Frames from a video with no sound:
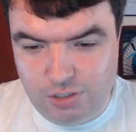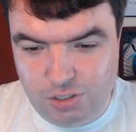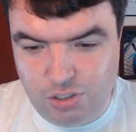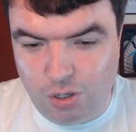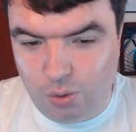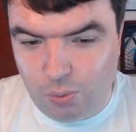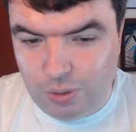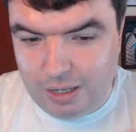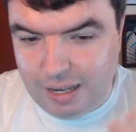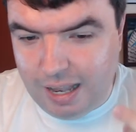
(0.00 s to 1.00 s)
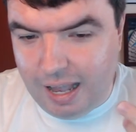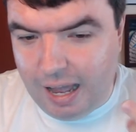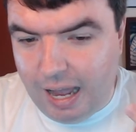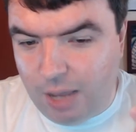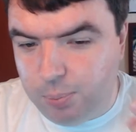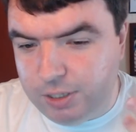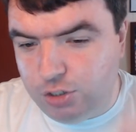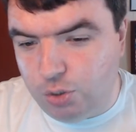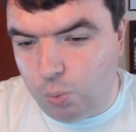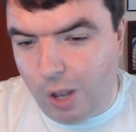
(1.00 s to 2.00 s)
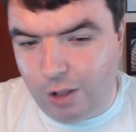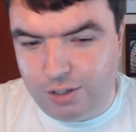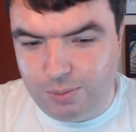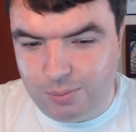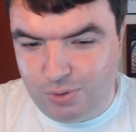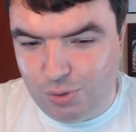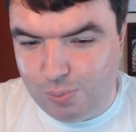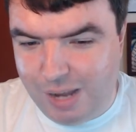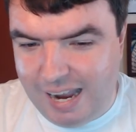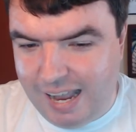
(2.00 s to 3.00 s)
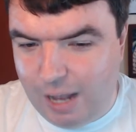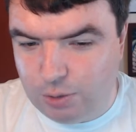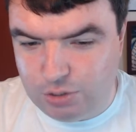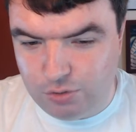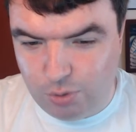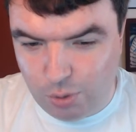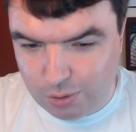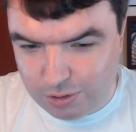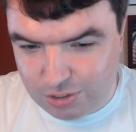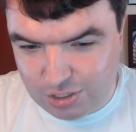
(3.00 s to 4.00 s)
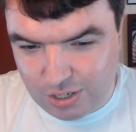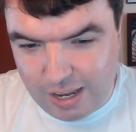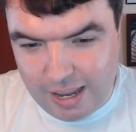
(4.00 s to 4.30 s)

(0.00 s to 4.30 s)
So, I bid you welcome to my House of Horrors